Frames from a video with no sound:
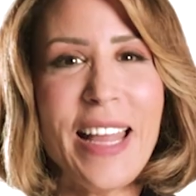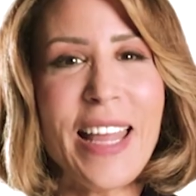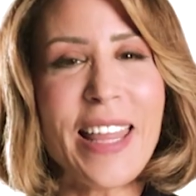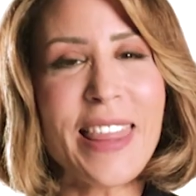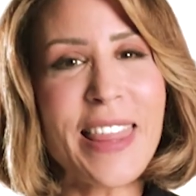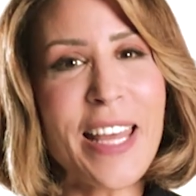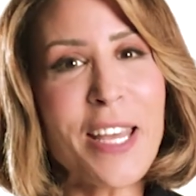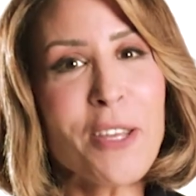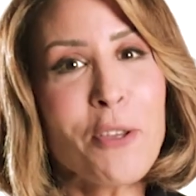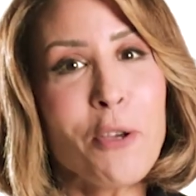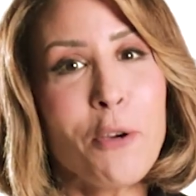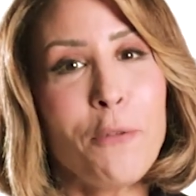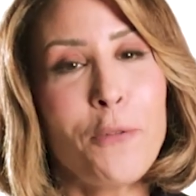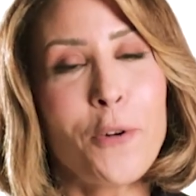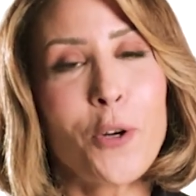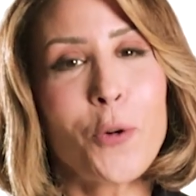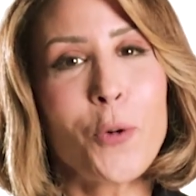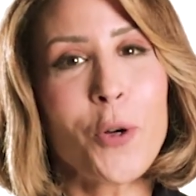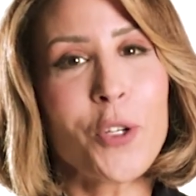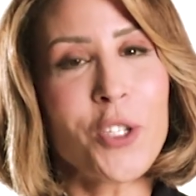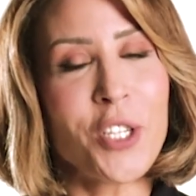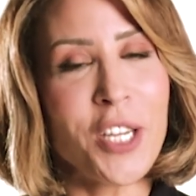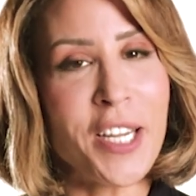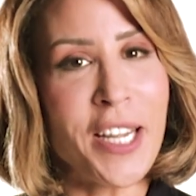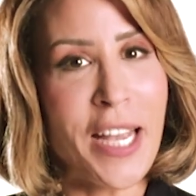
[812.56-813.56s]
Thank you for
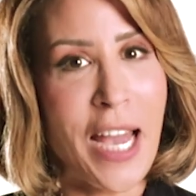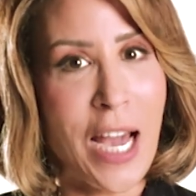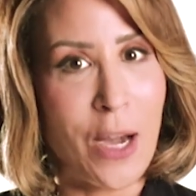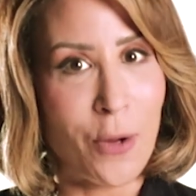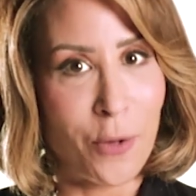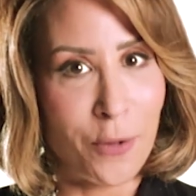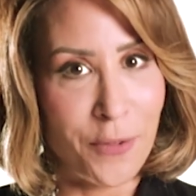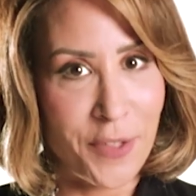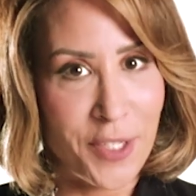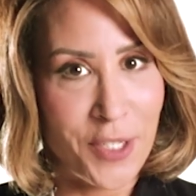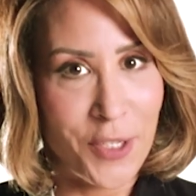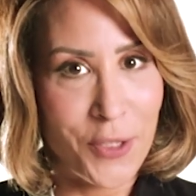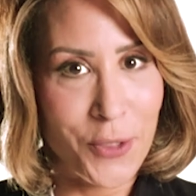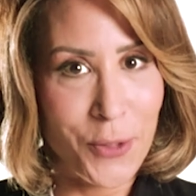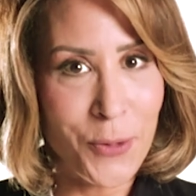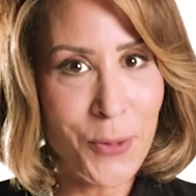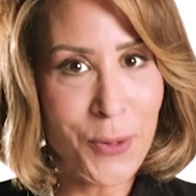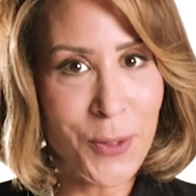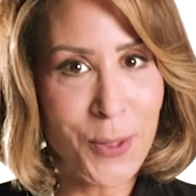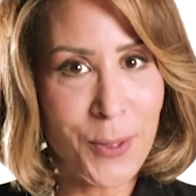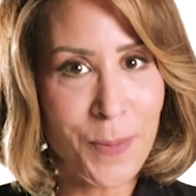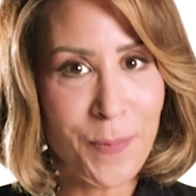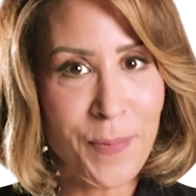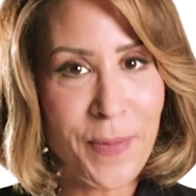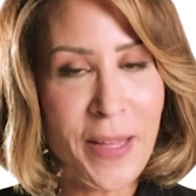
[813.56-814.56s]
watching our
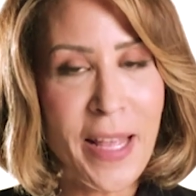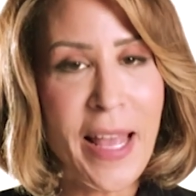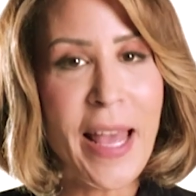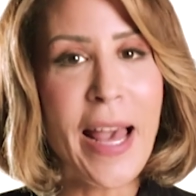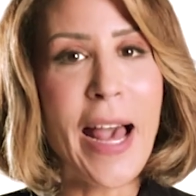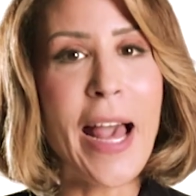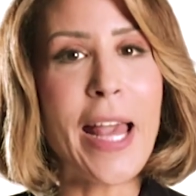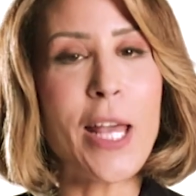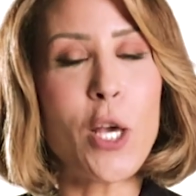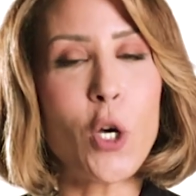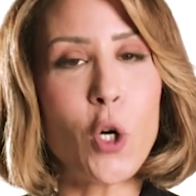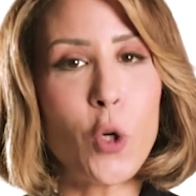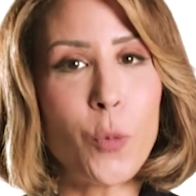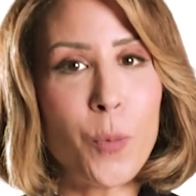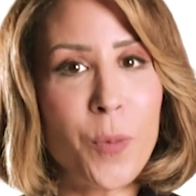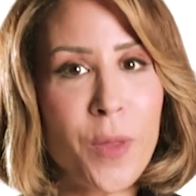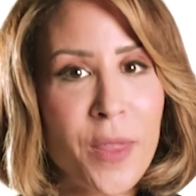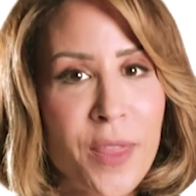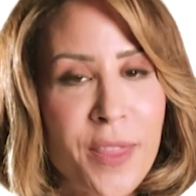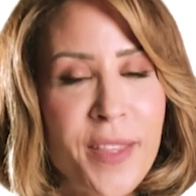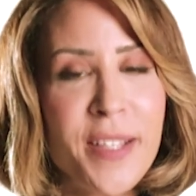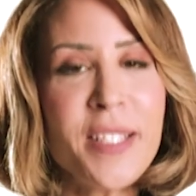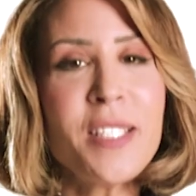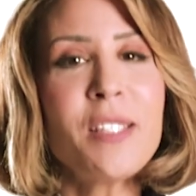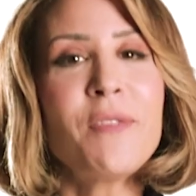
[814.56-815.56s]
videos. I hope
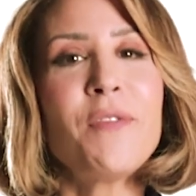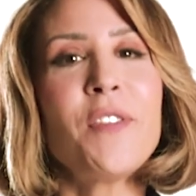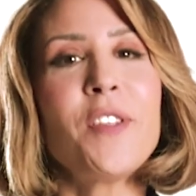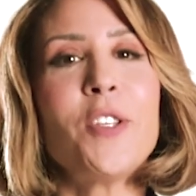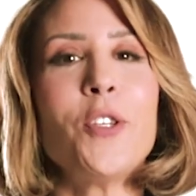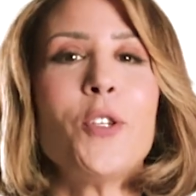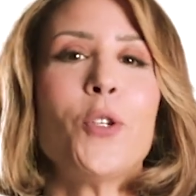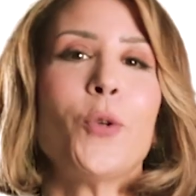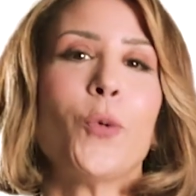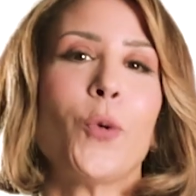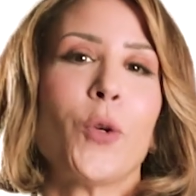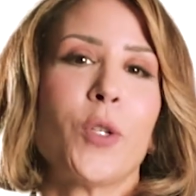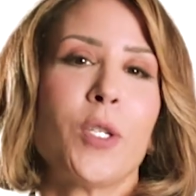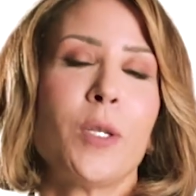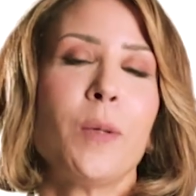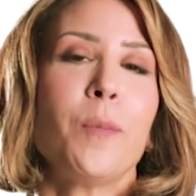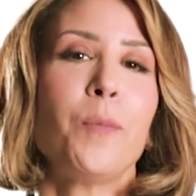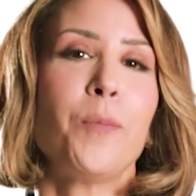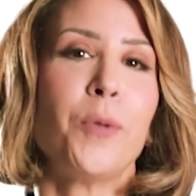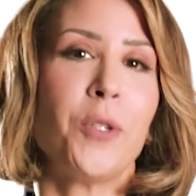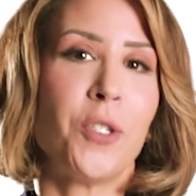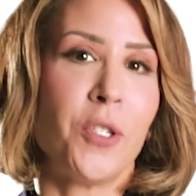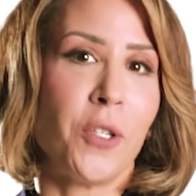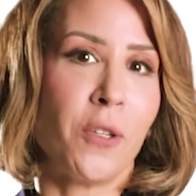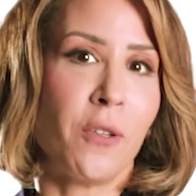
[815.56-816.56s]
this video was
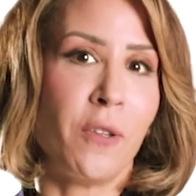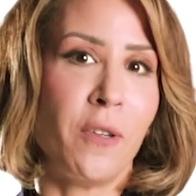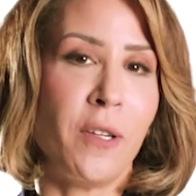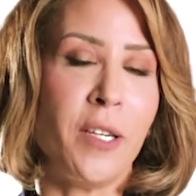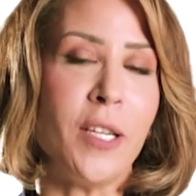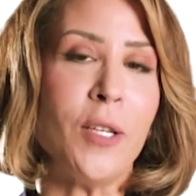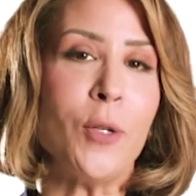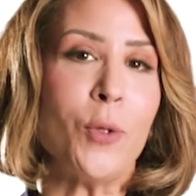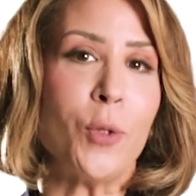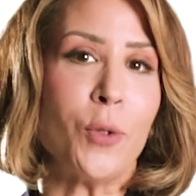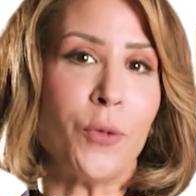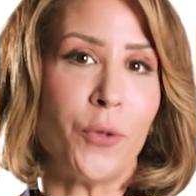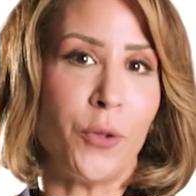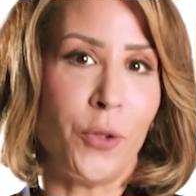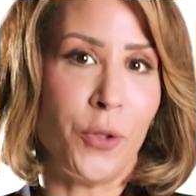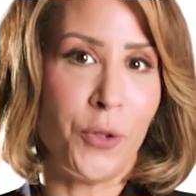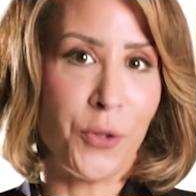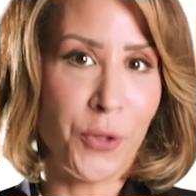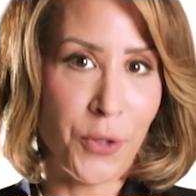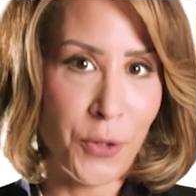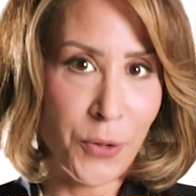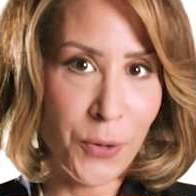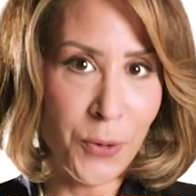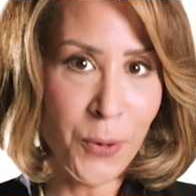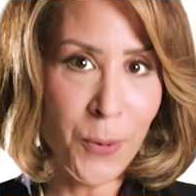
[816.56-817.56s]
particularly useful
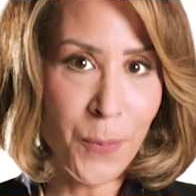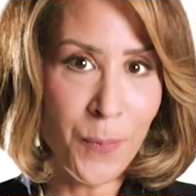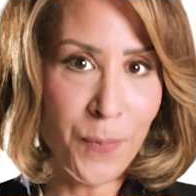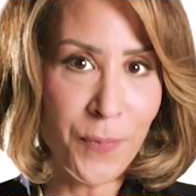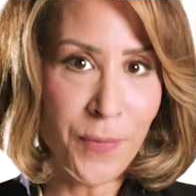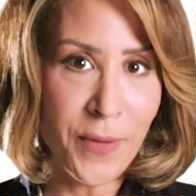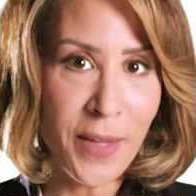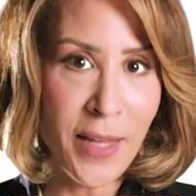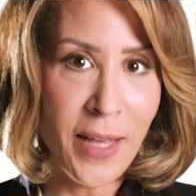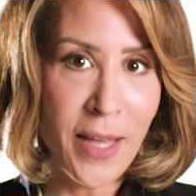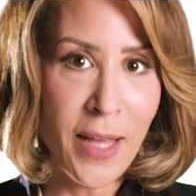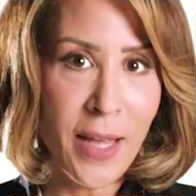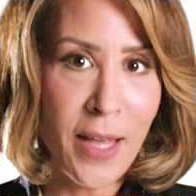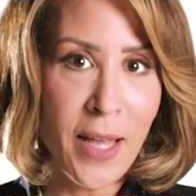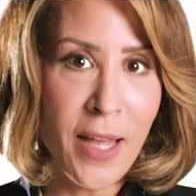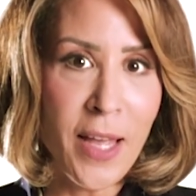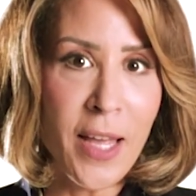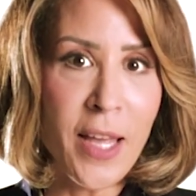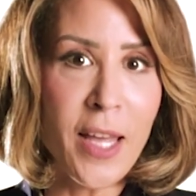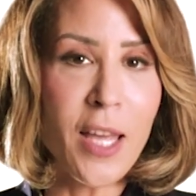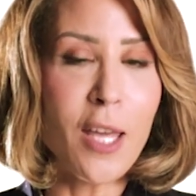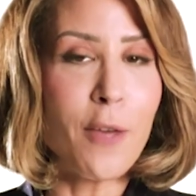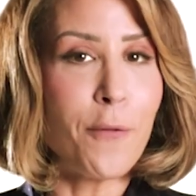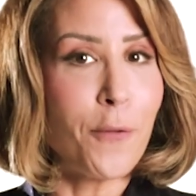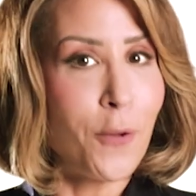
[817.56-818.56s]
to you.
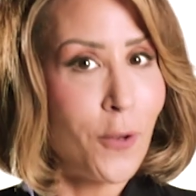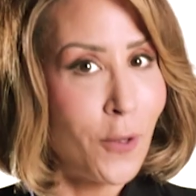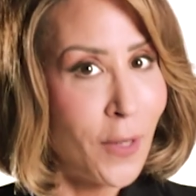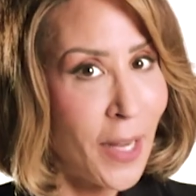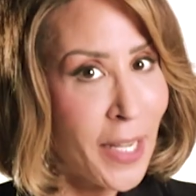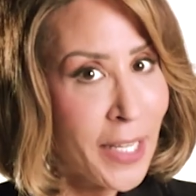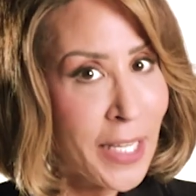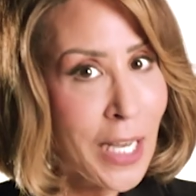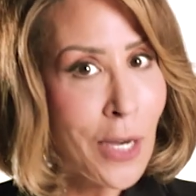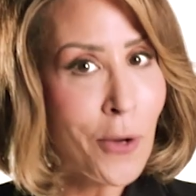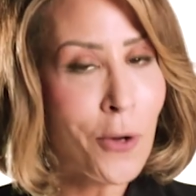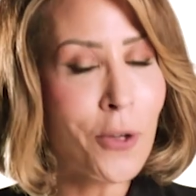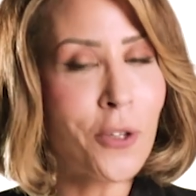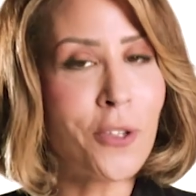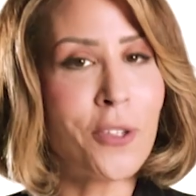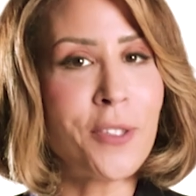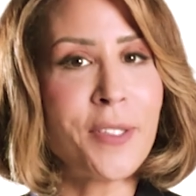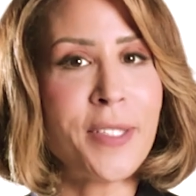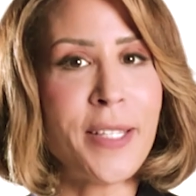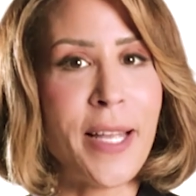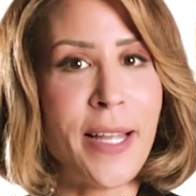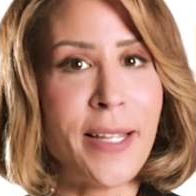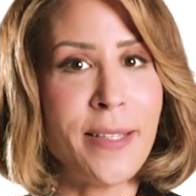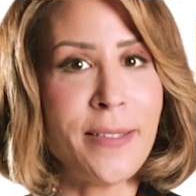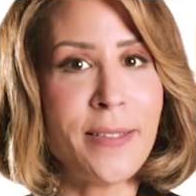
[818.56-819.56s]
If you like our
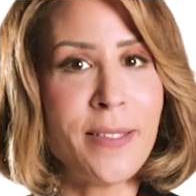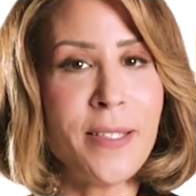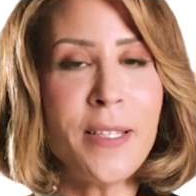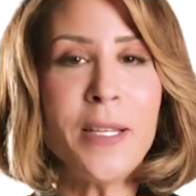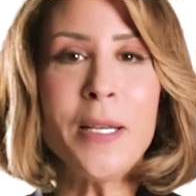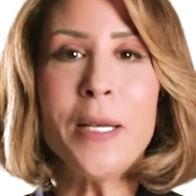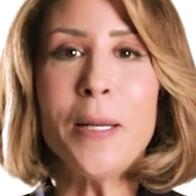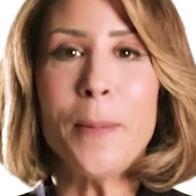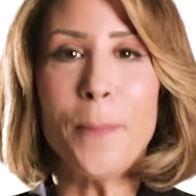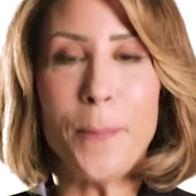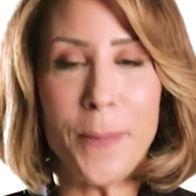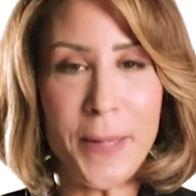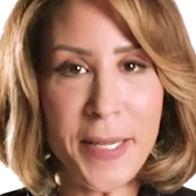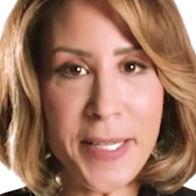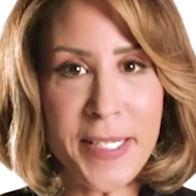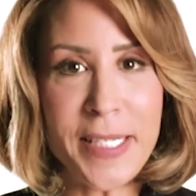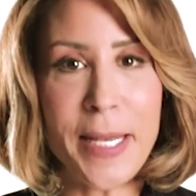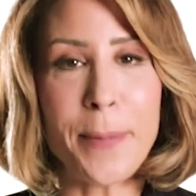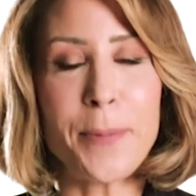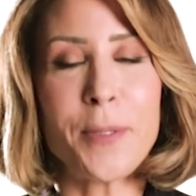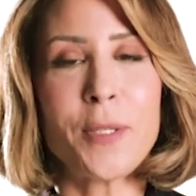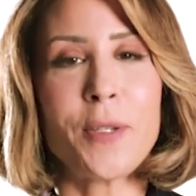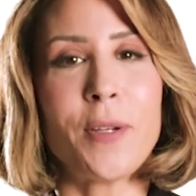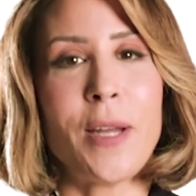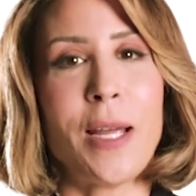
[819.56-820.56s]
content, please
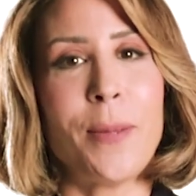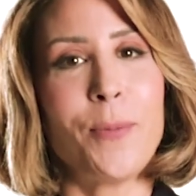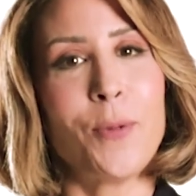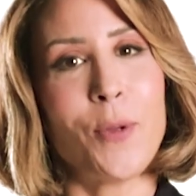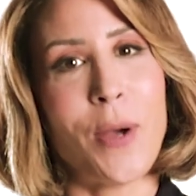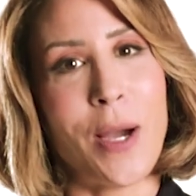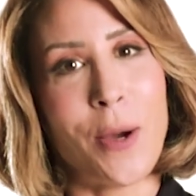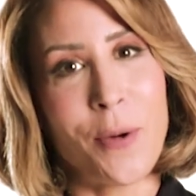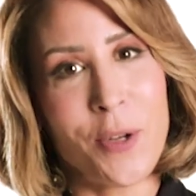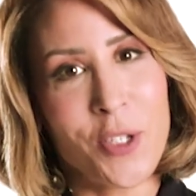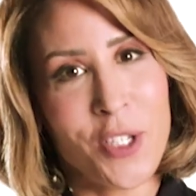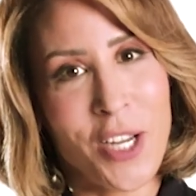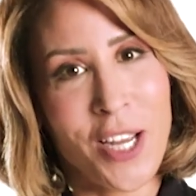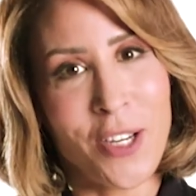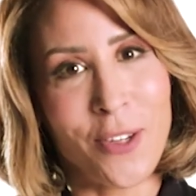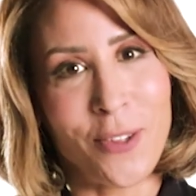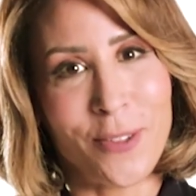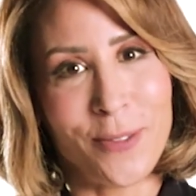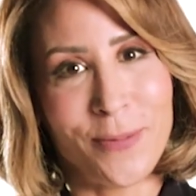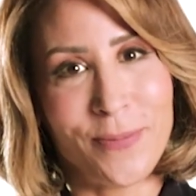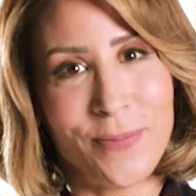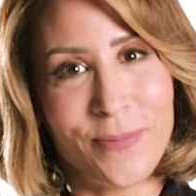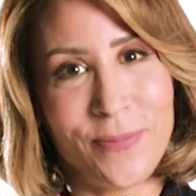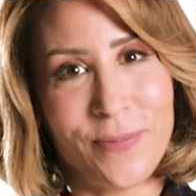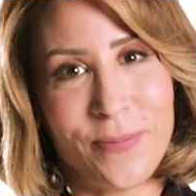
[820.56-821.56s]
subscribe to our channel.
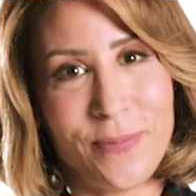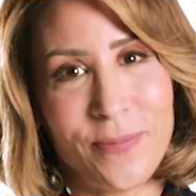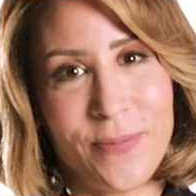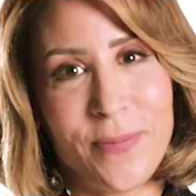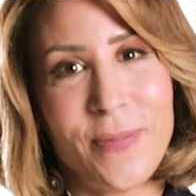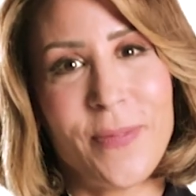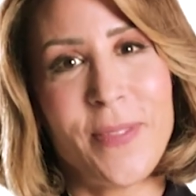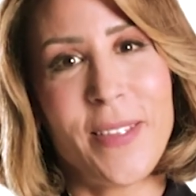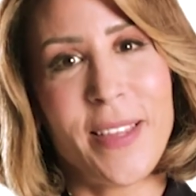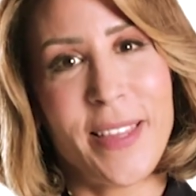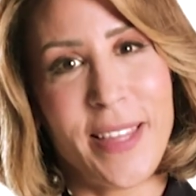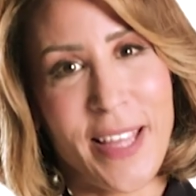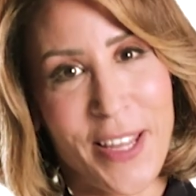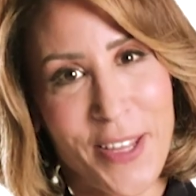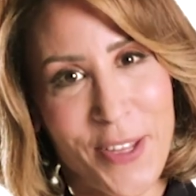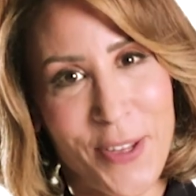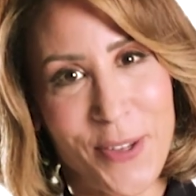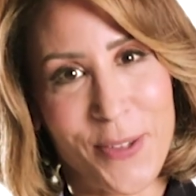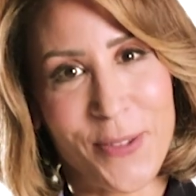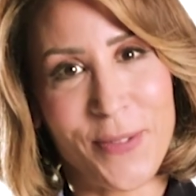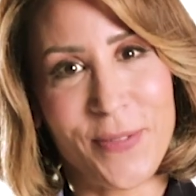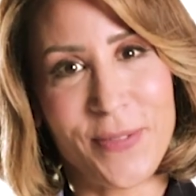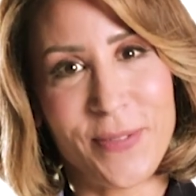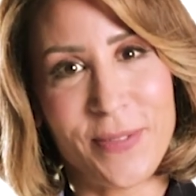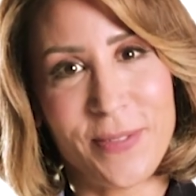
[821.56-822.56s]
Thank
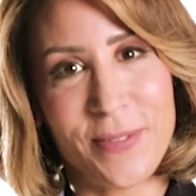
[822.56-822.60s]
you.